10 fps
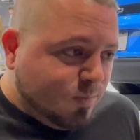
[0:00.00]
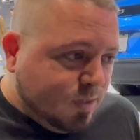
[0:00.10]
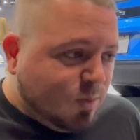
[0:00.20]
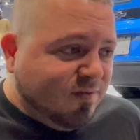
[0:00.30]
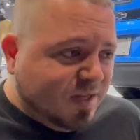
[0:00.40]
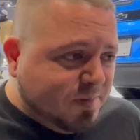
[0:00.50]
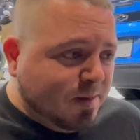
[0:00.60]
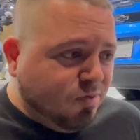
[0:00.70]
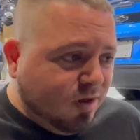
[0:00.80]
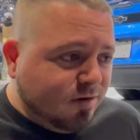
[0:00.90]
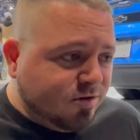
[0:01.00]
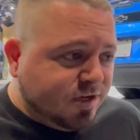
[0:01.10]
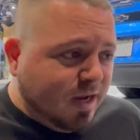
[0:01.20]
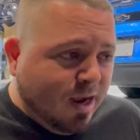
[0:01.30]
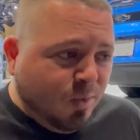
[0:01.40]
One of its big
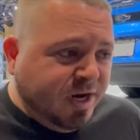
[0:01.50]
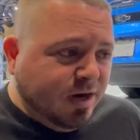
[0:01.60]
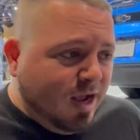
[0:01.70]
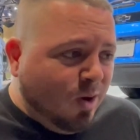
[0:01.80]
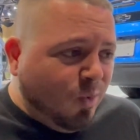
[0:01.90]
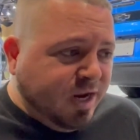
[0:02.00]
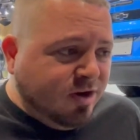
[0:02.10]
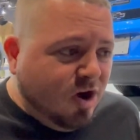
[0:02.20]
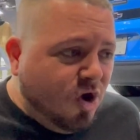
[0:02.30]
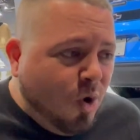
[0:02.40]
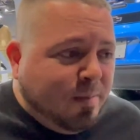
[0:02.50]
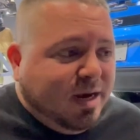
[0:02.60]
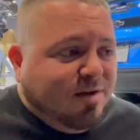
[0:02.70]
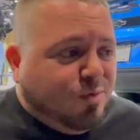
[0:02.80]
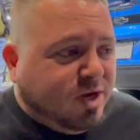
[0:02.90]
brothers. And we know, I
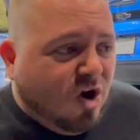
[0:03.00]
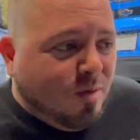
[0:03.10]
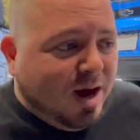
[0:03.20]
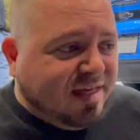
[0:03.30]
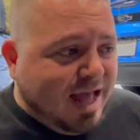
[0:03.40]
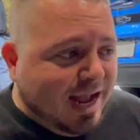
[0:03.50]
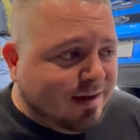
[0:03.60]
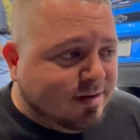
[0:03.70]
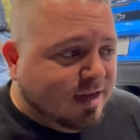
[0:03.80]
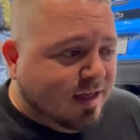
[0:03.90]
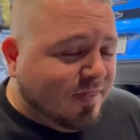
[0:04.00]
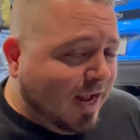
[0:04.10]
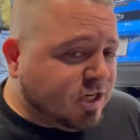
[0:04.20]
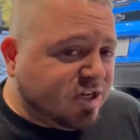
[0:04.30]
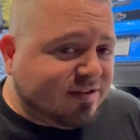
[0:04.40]
mean, if we go by that
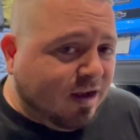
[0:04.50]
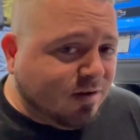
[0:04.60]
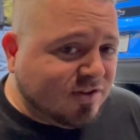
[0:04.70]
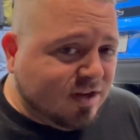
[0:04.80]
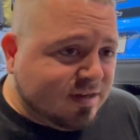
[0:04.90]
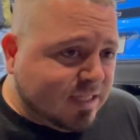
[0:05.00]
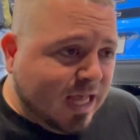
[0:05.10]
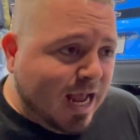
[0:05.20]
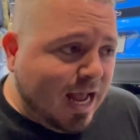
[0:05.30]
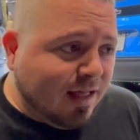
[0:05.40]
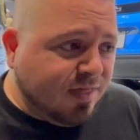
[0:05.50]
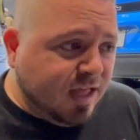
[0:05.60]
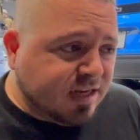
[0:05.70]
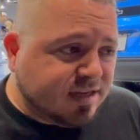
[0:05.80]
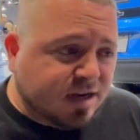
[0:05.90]
just tells us that
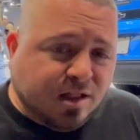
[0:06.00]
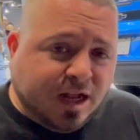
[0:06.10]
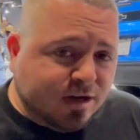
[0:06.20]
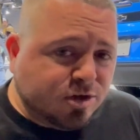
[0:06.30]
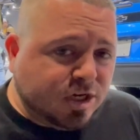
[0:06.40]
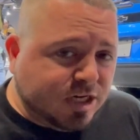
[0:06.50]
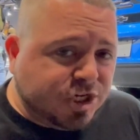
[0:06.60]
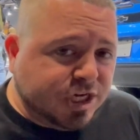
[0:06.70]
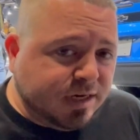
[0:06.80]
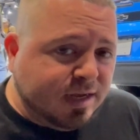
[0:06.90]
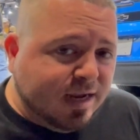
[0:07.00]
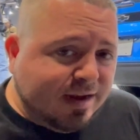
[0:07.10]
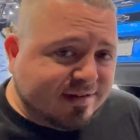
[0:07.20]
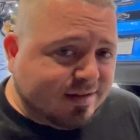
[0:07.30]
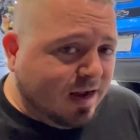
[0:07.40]
this Collector's Edition
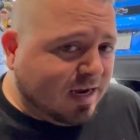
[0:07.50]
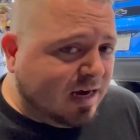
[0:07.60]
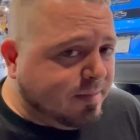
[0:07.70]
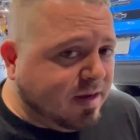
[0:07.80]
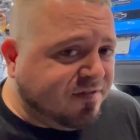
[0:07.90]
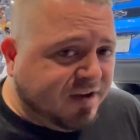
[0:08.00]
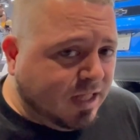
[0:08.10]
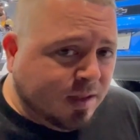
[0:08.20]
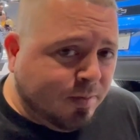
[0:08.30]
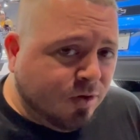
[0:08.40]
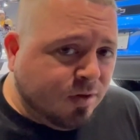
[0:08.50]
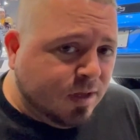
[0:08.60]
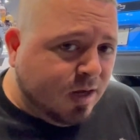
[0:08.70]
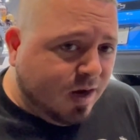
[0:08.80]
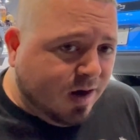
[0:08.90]
is not going to be available
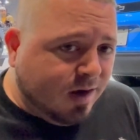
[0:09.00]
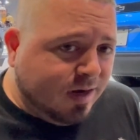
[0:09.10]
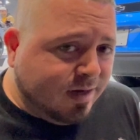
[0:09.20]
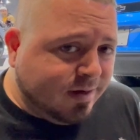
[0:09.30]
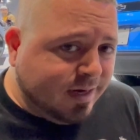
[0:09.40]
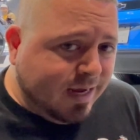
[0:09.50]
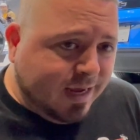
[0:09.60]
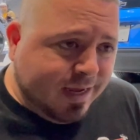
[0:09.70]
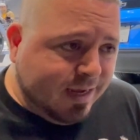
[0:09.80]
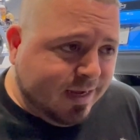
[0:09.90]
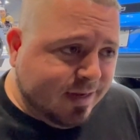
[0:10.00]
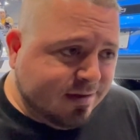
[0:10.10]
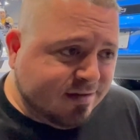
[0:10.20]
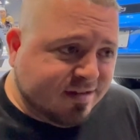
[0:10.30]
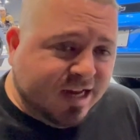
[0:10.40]
on a
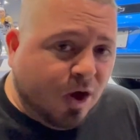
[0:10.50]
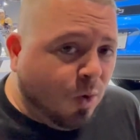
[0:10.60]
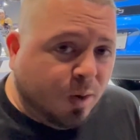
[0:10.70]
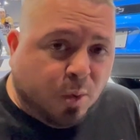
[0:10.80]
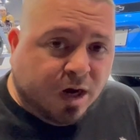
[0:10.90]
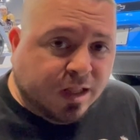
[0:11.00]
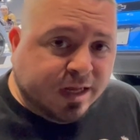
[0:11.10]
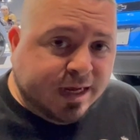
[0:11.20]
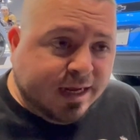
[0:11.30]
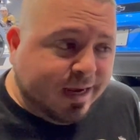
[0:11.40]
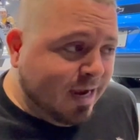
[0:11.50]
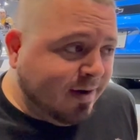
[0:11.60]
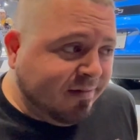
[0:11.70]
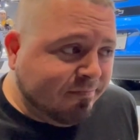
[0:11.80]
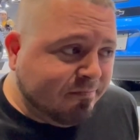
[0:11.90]
ZL1 1LE
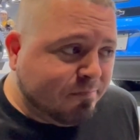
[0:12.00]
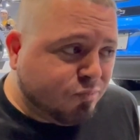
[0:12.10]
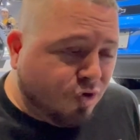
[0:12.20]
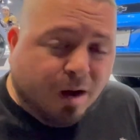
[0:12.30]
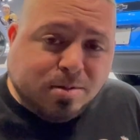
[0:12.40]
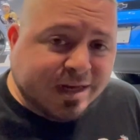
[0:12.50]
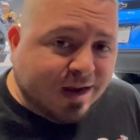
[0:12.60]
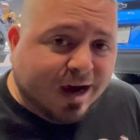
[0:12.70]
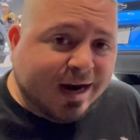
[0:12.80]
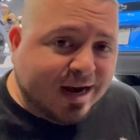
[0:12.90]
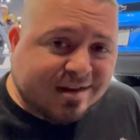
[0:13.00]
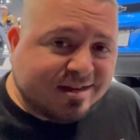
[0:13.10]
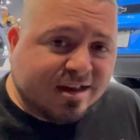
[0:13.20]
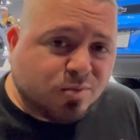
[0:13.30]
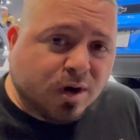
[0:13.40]
and probably not an
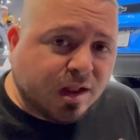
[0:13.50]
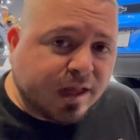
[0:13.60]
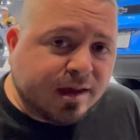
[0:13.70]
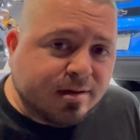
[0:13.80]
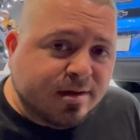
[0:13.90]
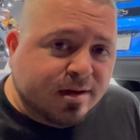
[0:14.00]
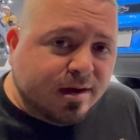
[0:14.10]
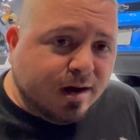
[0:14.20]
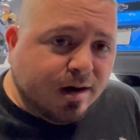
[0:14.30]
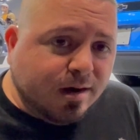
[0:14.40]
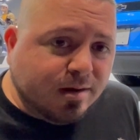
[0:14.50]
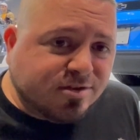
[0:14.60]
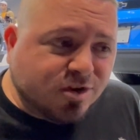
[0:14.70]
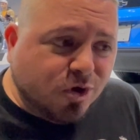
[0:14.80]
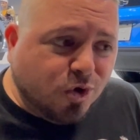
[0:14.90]
SS 1LE.
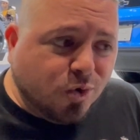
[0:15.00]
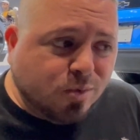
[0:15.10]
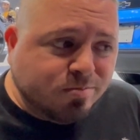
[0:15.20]
So